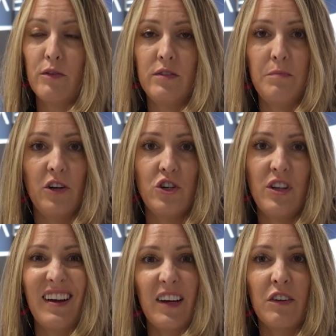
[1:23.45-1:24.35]
was to make sure
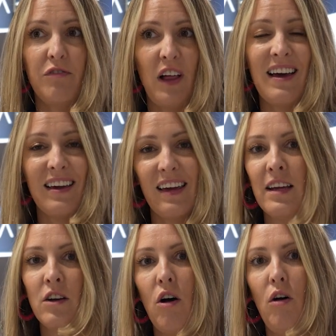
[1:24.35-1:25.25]
that it can fly
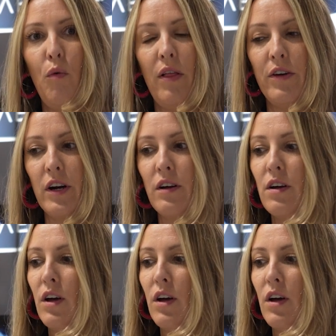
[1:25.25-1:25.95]
in all weather.